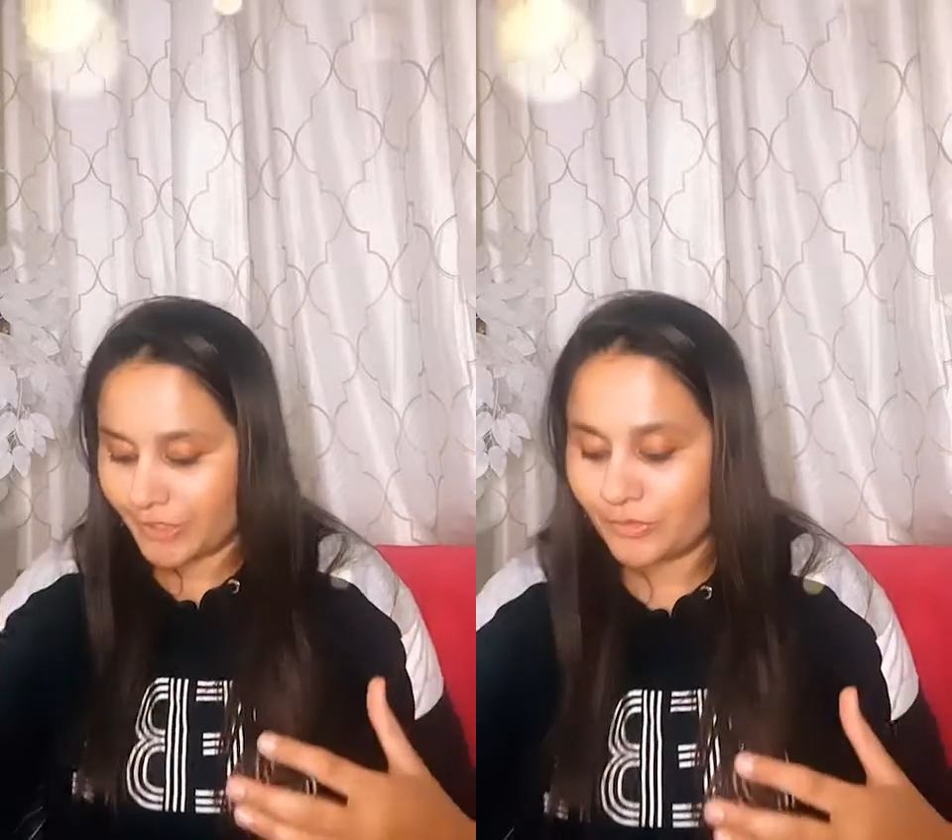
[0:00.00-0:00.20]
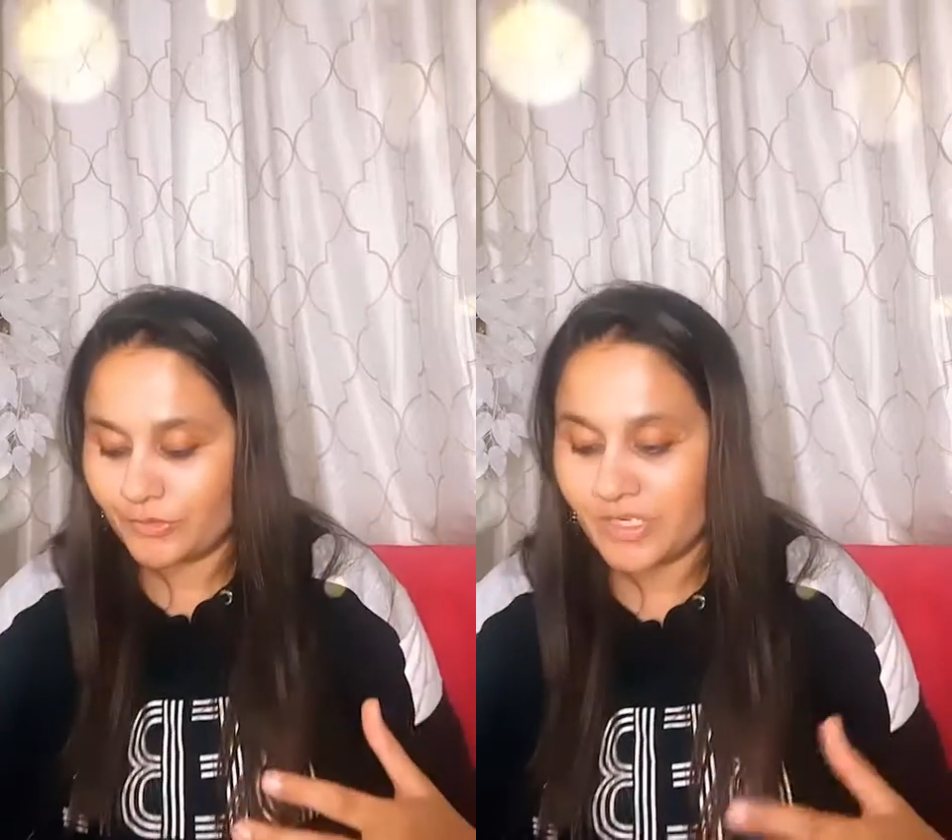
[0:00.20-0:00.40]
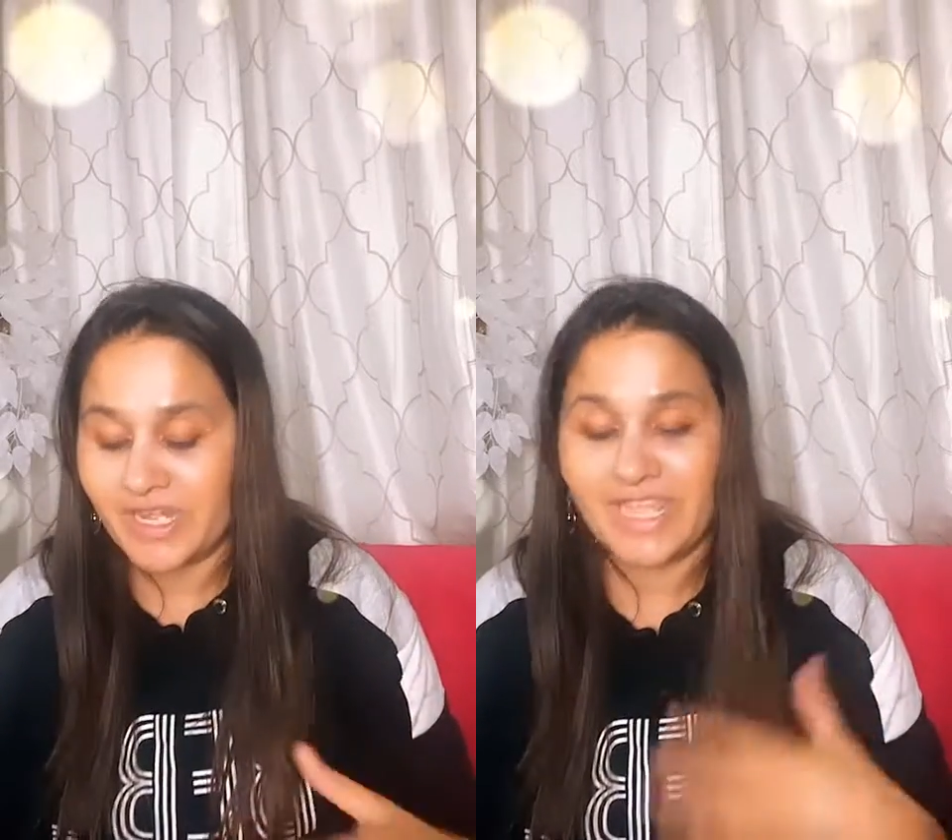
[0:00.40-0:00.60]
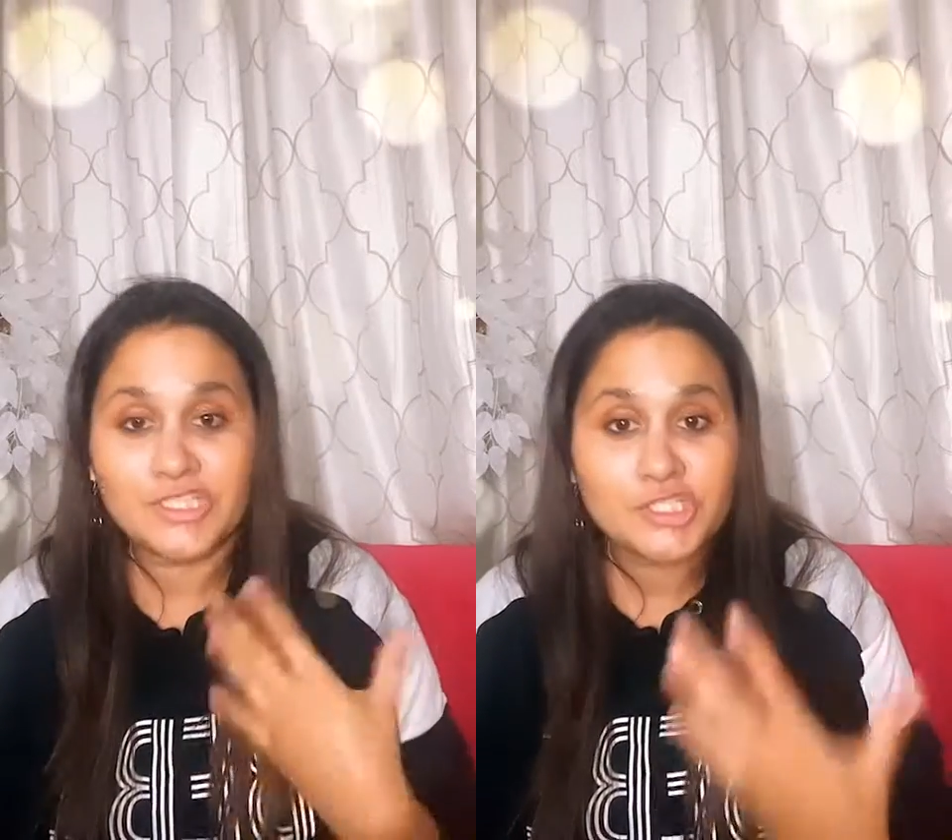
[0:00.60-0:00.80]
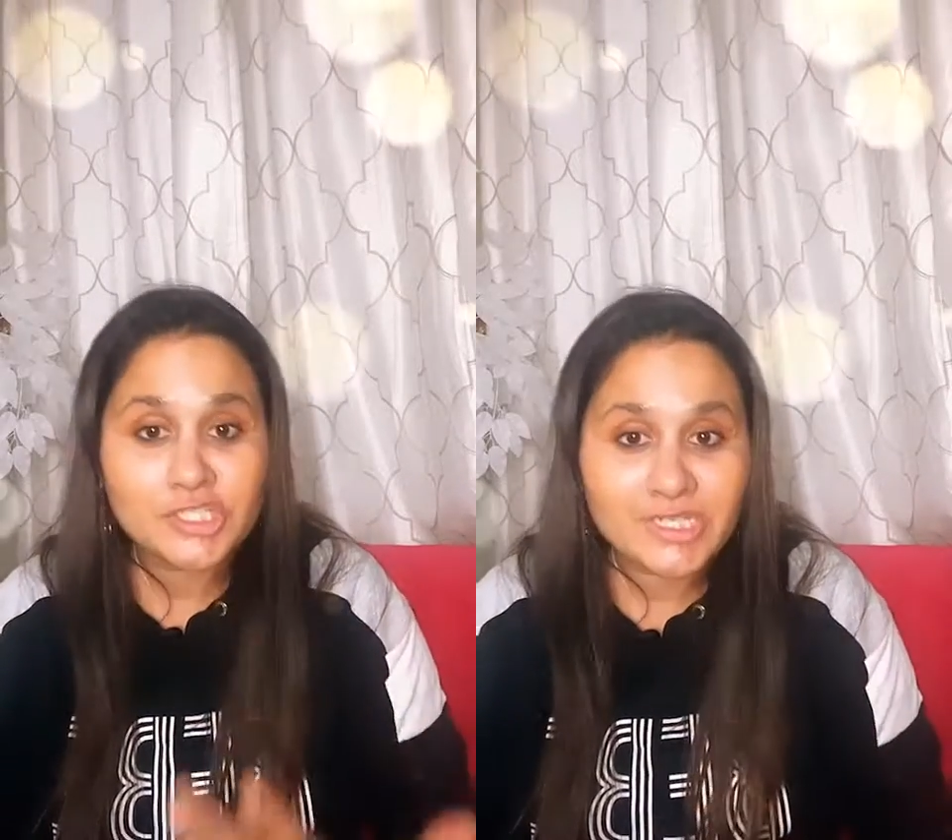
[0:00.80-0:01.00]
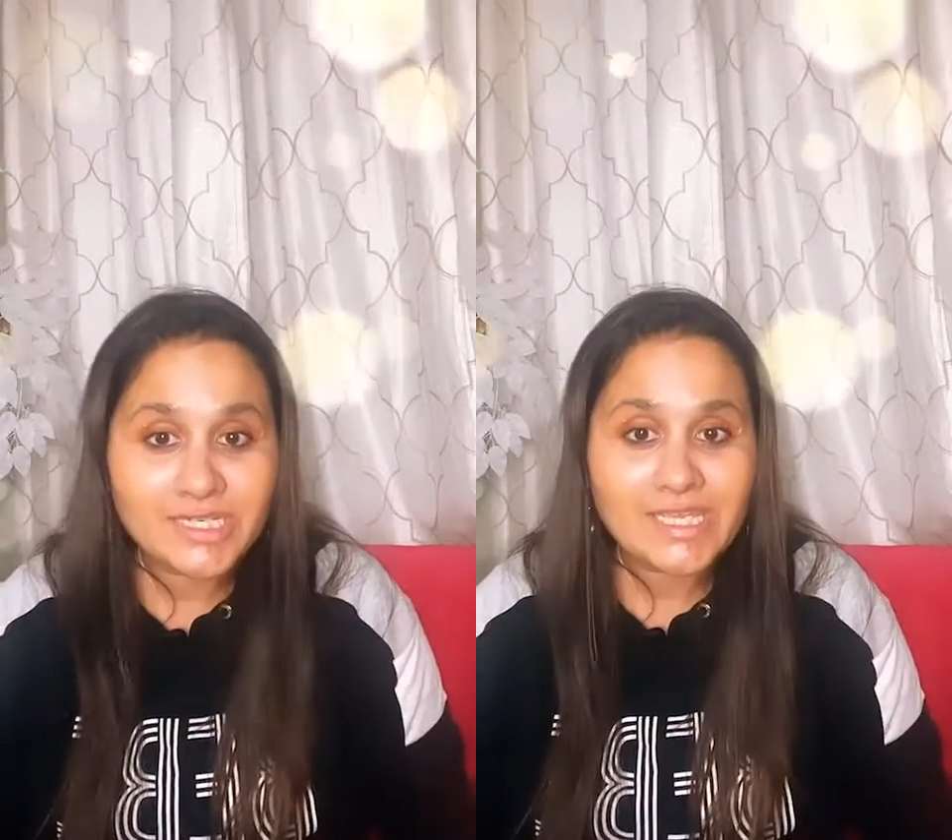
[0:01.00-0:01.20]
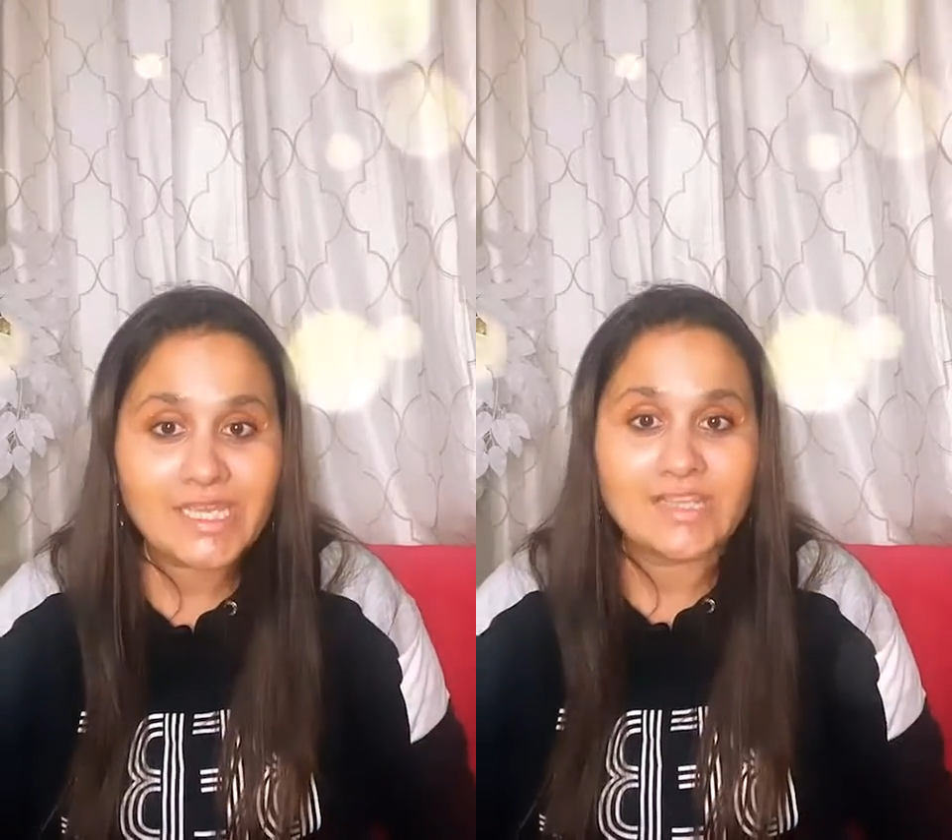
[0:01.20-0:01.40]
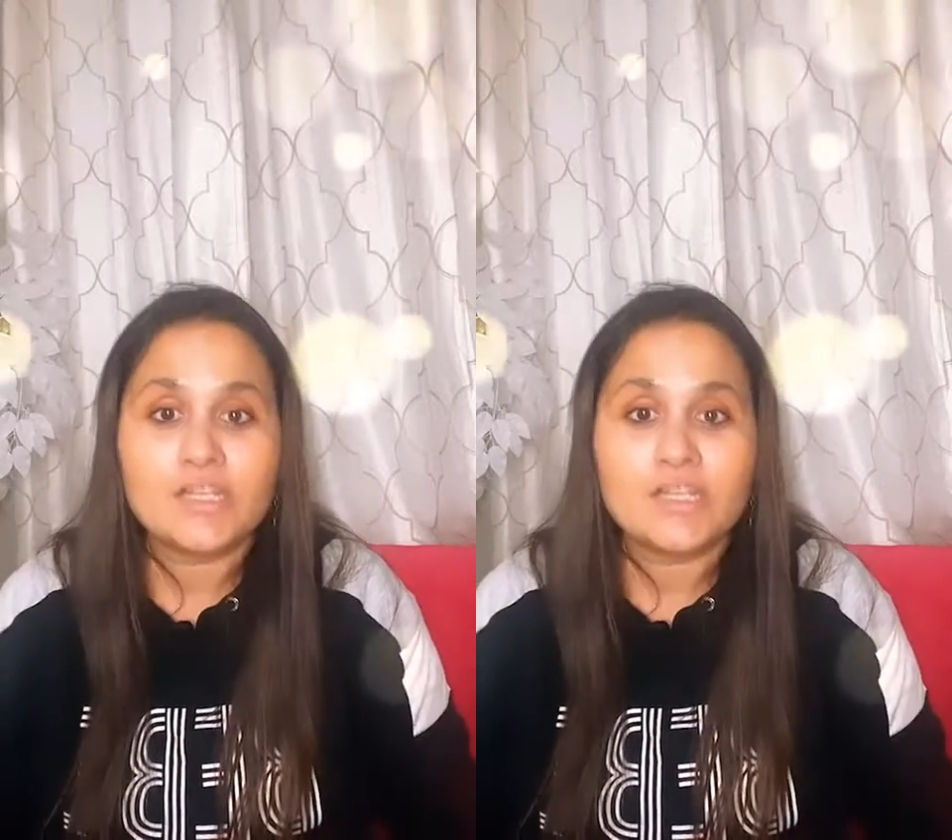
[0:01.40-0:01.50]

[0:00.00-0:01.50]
naturally